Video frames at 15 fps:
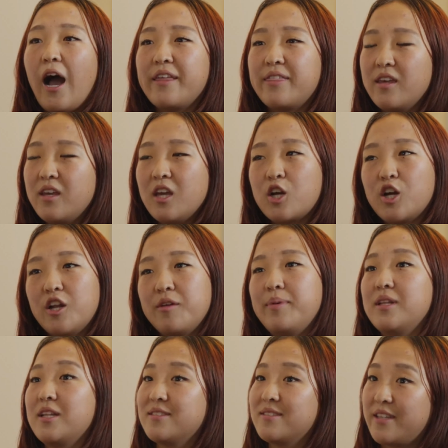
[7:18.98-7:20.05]
I think it could have
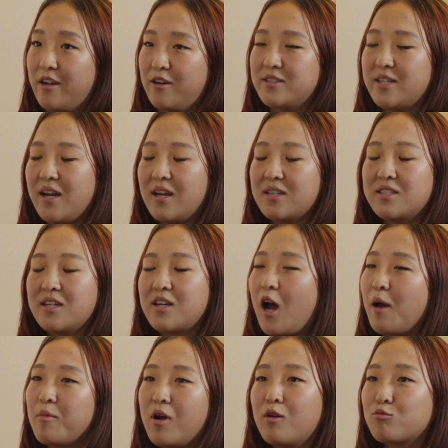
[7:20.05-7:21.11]
been a scare tactic.
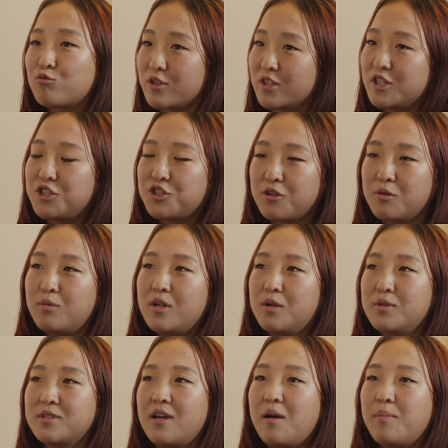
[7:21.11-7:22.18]
I'm not really sure what
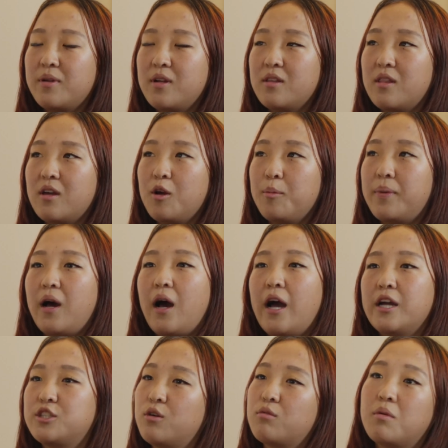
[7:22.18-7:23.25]
was happening there, but
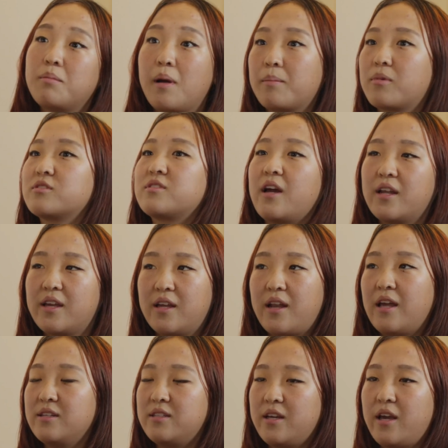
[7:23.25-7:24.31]
I don't remember signing an
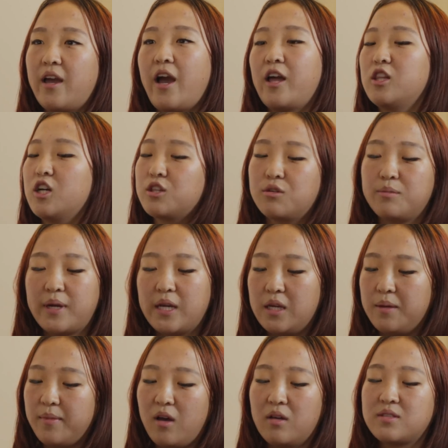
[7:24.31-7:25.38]
N D A. I looked through my
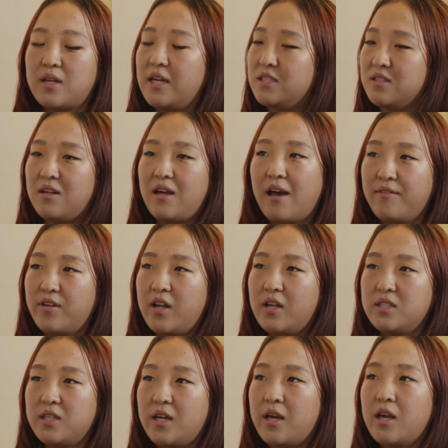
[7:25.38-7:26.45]
emails. I didn't have an
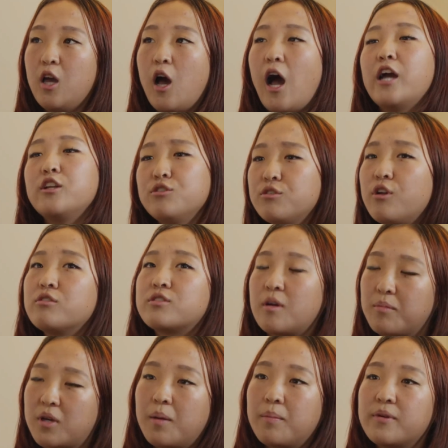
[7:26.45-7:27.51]
N D A. I do know
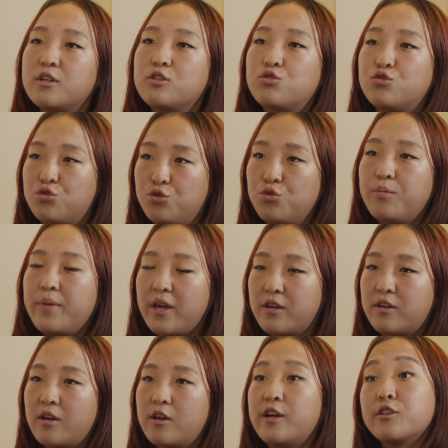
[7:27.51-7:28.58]
some companies do
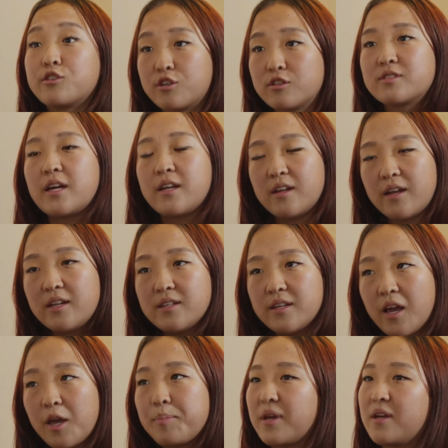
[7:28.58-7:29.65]
make interns sign an N D
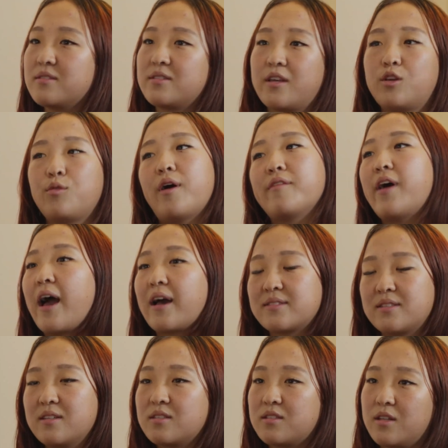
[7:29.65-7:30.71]
A because like you have
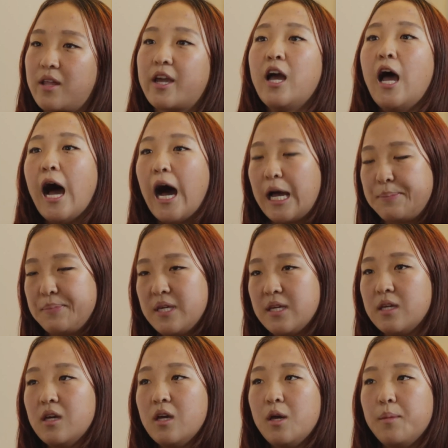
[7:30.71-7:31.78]
access to like I
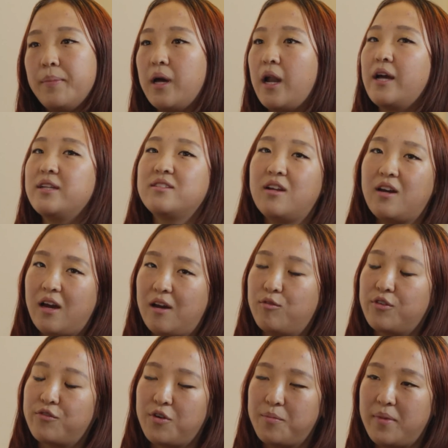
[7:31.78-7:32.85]
P, but I did not have
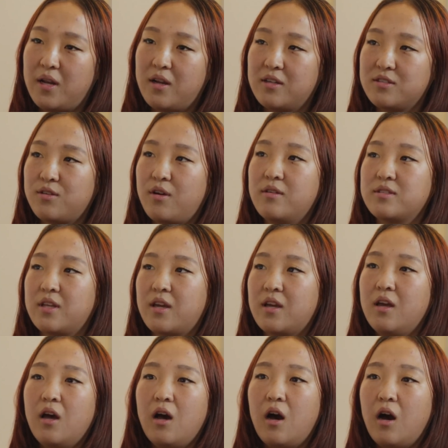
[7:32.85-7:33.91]
one from Meta. So I was like,
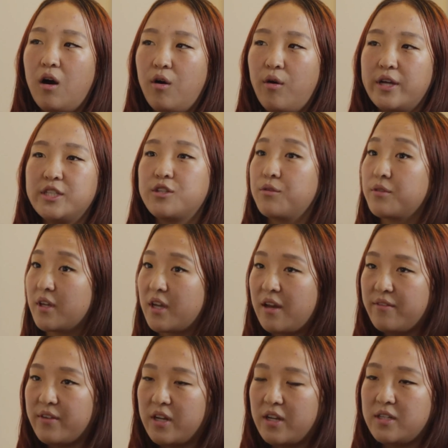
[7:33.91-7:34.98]
oh, I don't think I
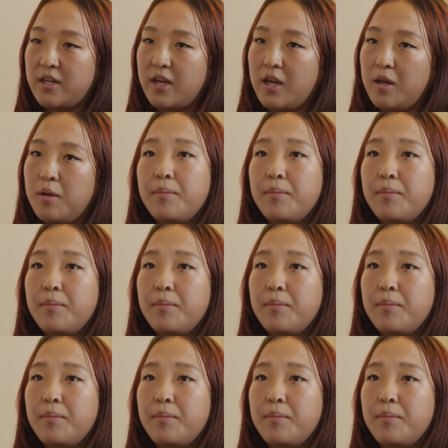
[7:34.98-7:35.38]
have an N D A.